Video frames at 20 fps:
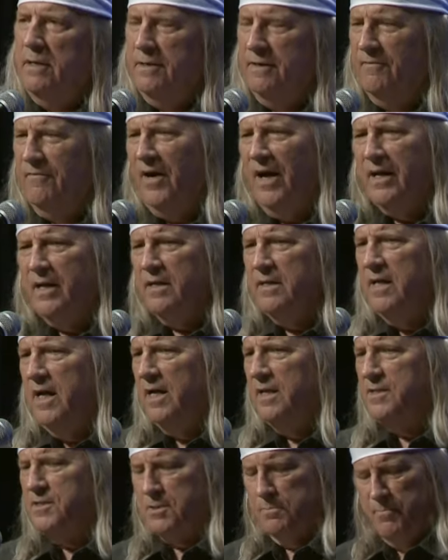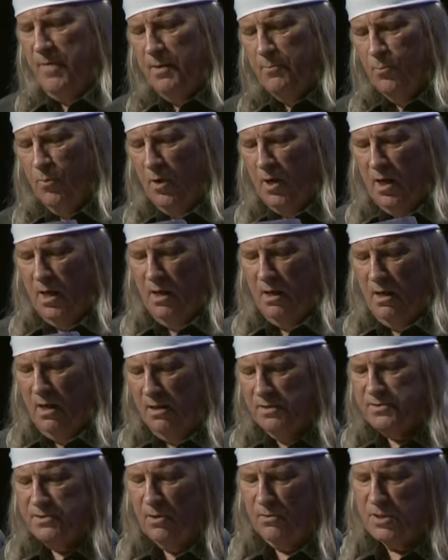Nevada Ned's memoir
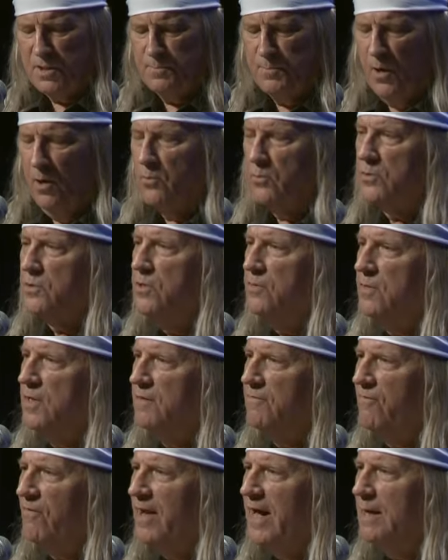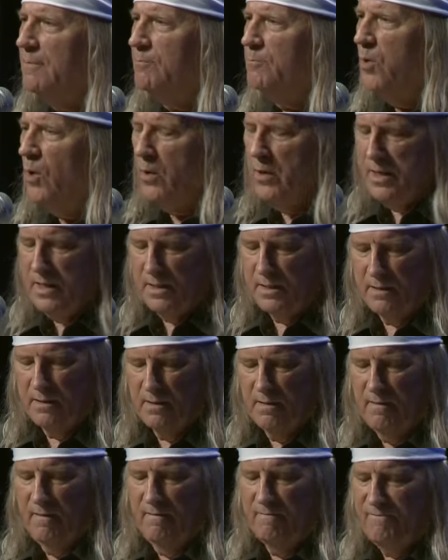also spoke to the
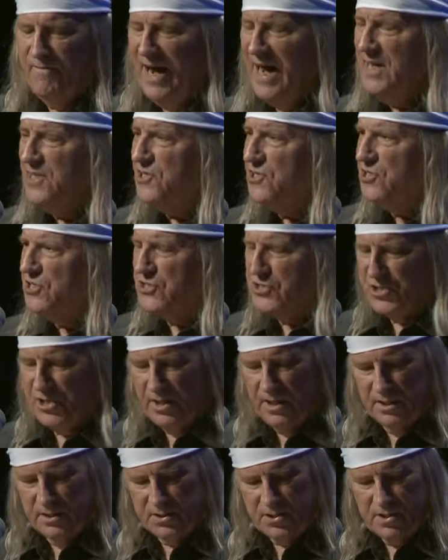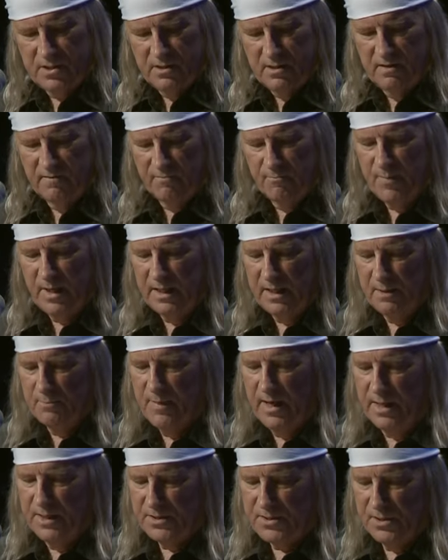flamboyant fashion sense of many
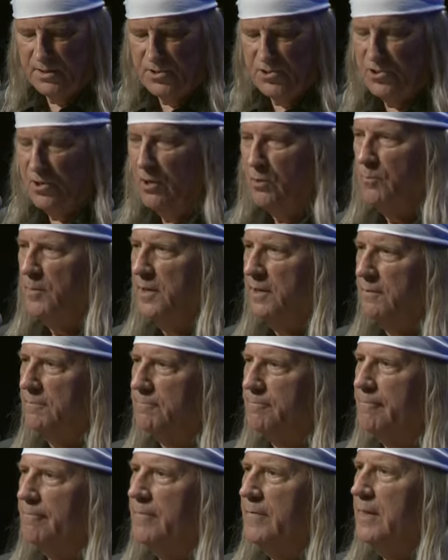medicine showmen.